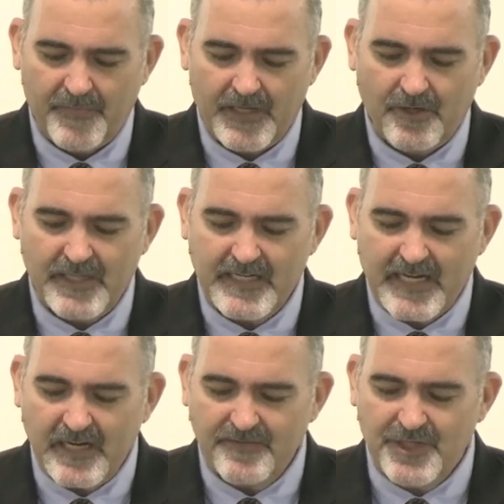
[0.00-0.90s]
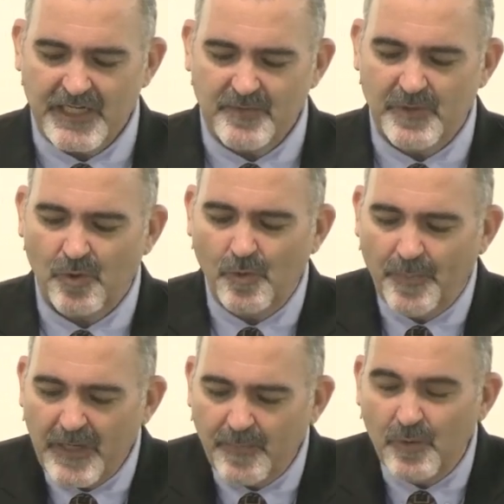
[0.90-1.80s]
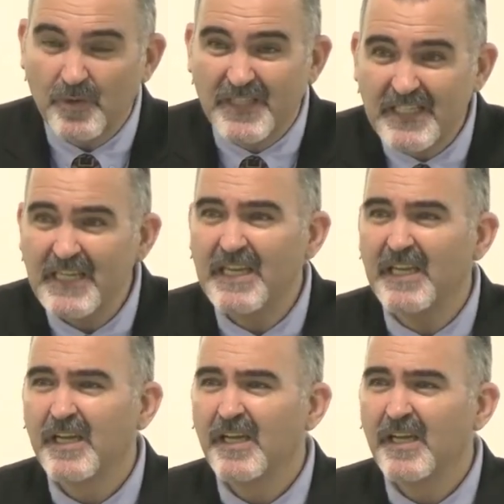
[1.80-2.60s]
And on that day of judgment, all people will see